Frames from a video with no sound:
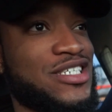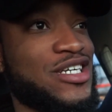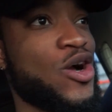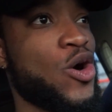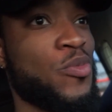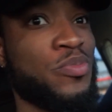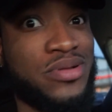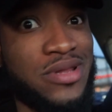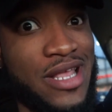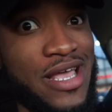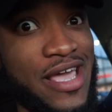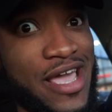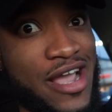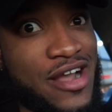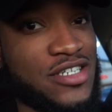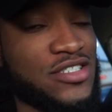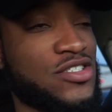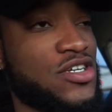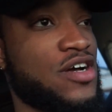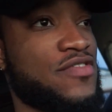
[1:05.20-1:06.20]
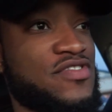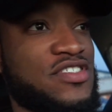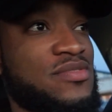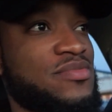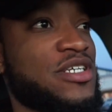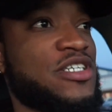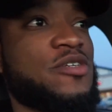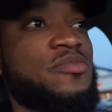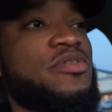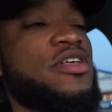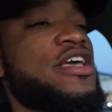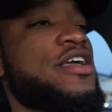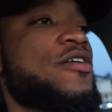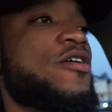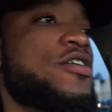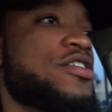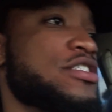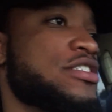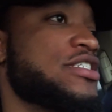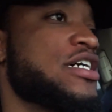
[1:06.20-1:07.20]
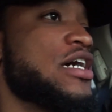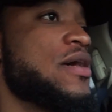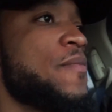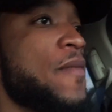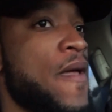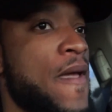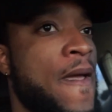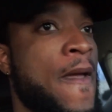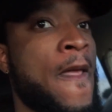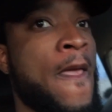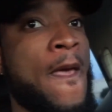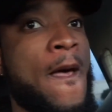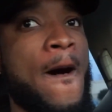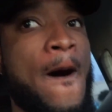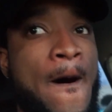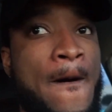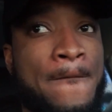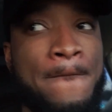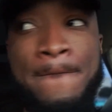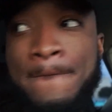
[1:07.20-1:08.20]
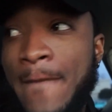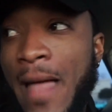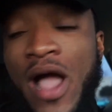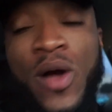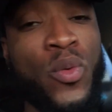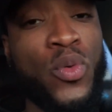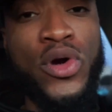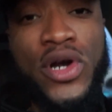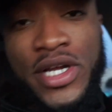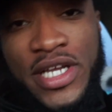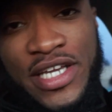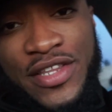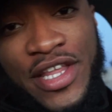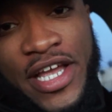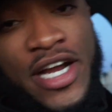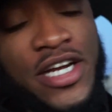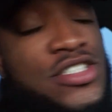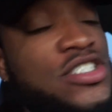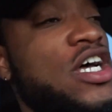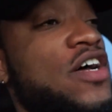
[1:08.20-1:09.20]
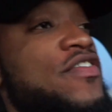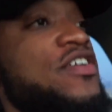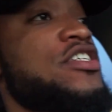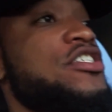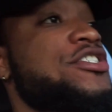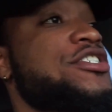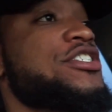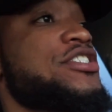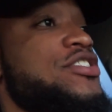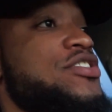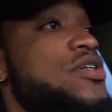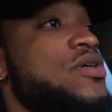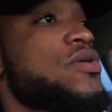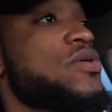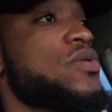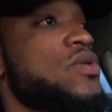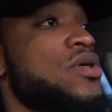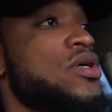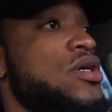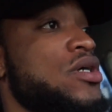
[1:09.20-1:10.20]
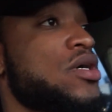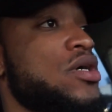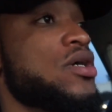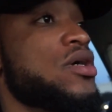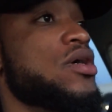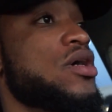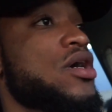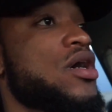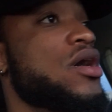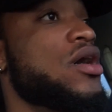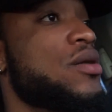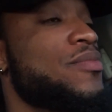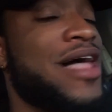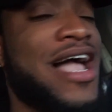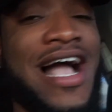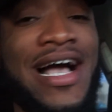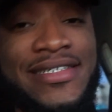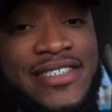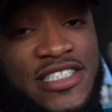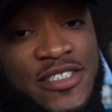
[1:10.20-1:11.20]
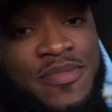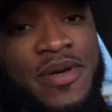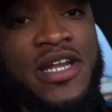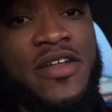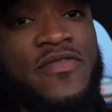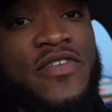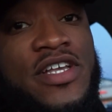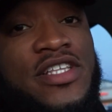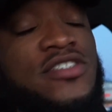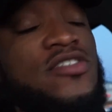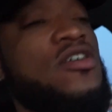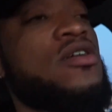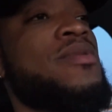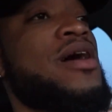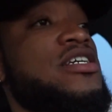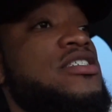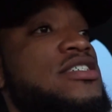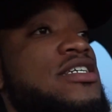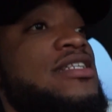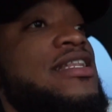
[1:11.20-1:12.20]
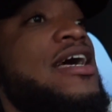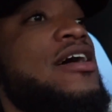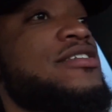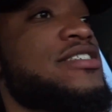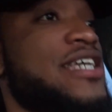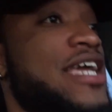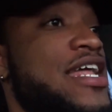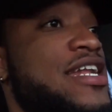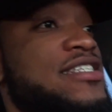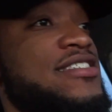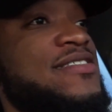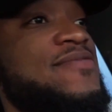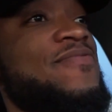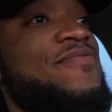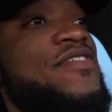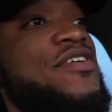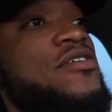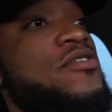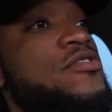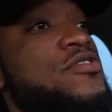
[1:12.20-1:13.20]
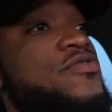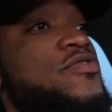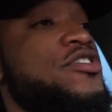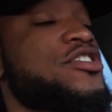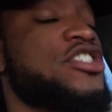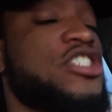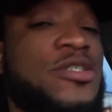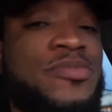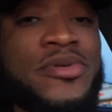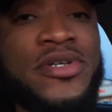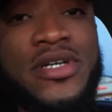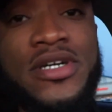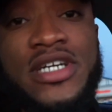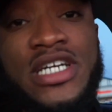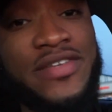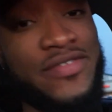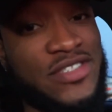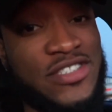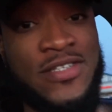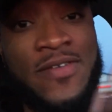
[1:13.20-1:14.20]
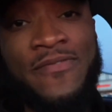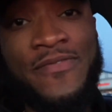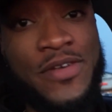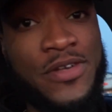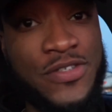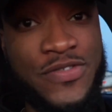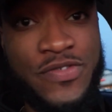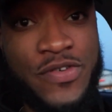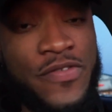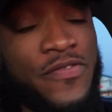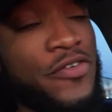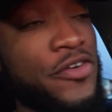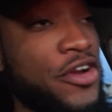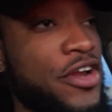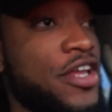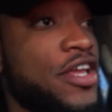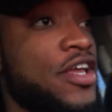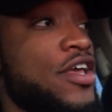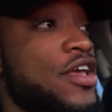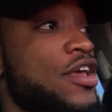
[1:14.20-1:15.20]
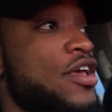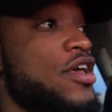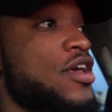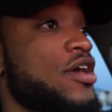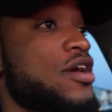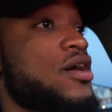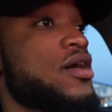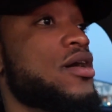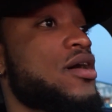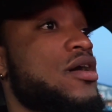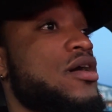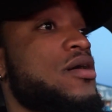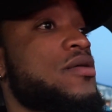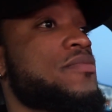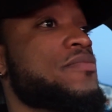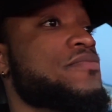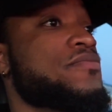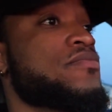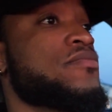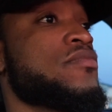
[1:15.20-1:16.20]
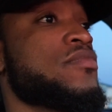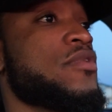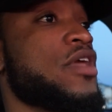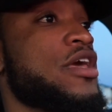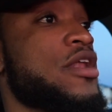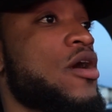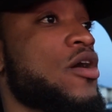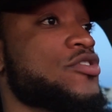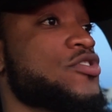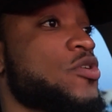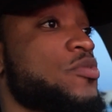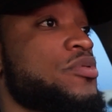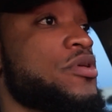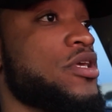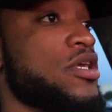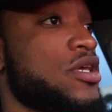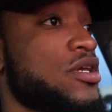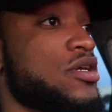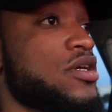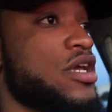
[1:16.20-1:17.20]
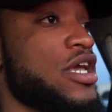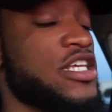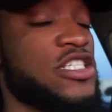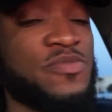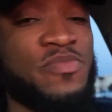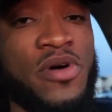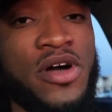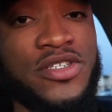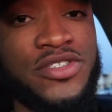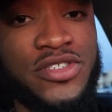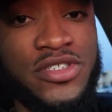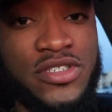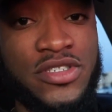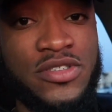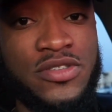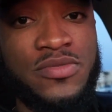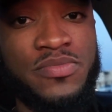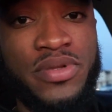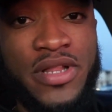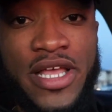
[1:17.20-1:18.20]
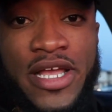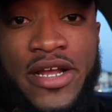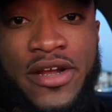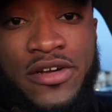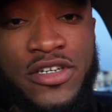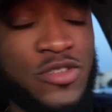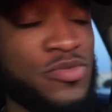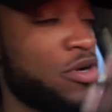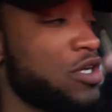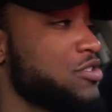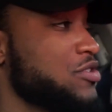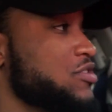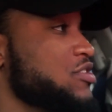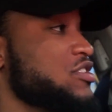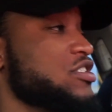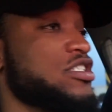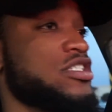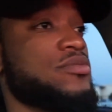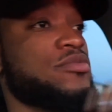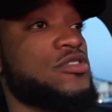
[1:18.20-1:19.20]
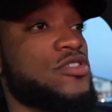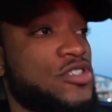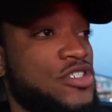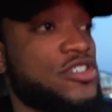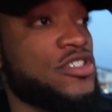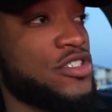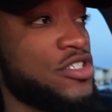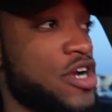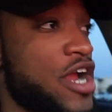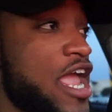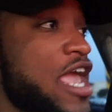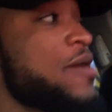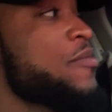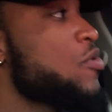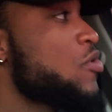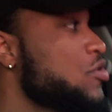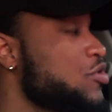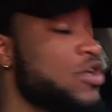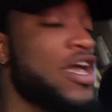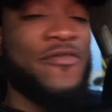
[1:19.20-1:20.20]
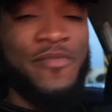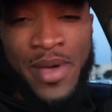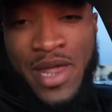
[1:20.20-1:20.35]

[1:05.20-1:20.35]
to go play Airsoft? Seems like you're playing all the time. I work in the Airsoft industry, so that has its benefits. So I'm actually allowed to get in some fields for cheaper, even some fields for free. And also being a sponsored player on a sponsored team, you know, you have